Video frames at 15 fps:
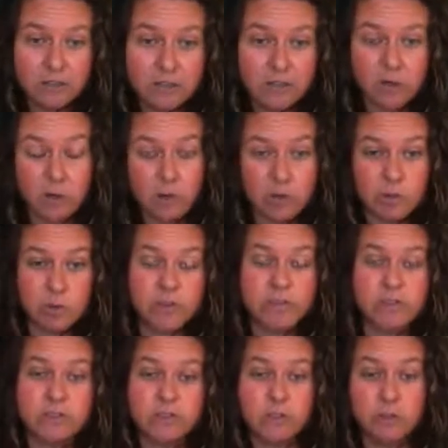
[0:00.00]
So 20
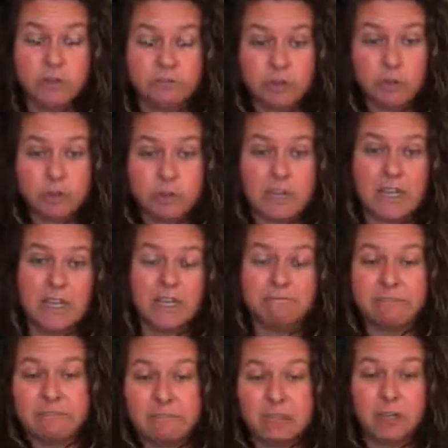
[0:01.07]
years ago, if you were making
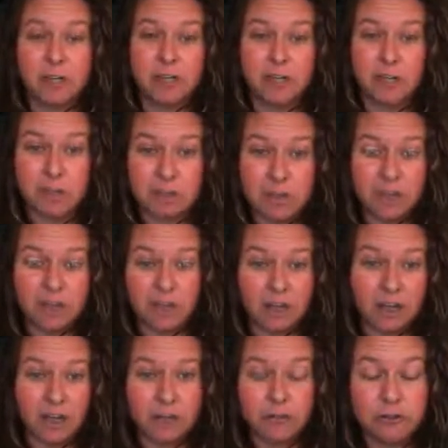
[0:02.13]
50 grand, are you making
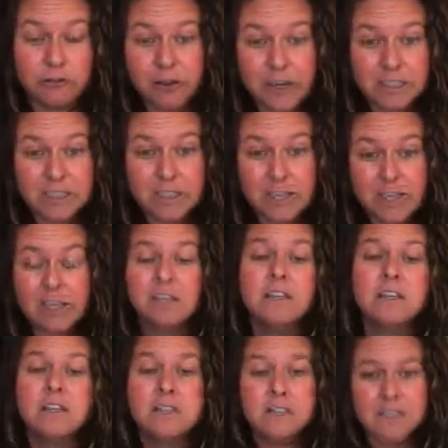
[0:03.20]
100 grand today?
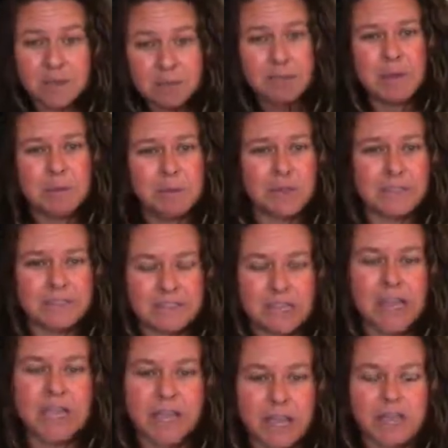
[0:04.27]
Some people can
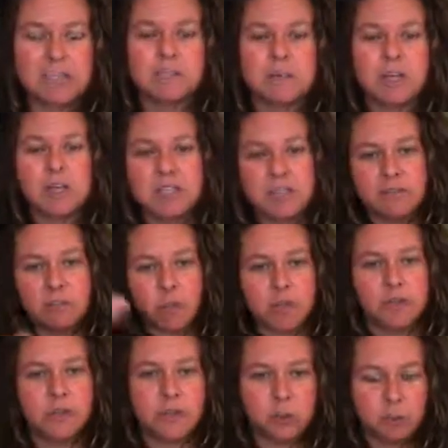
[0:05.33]
say yes because they've
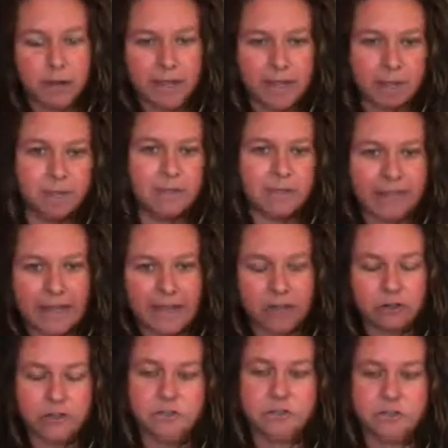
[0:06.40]
worked their way up the
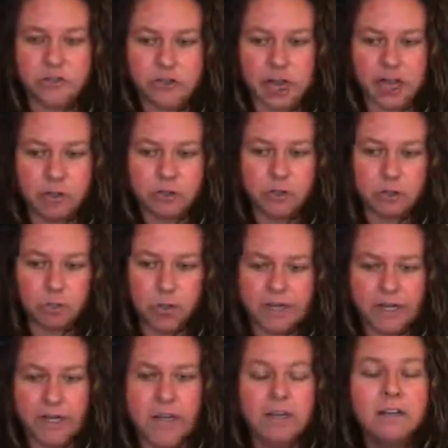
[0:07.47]
ladder in their jobs or
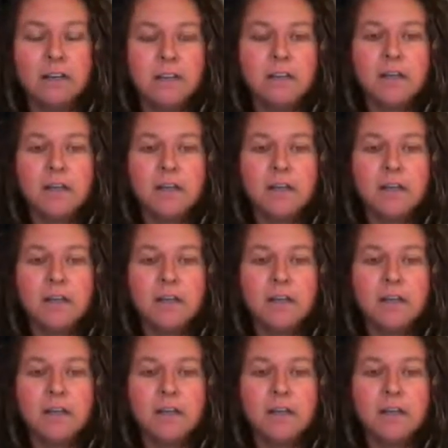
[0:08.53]
whatnot.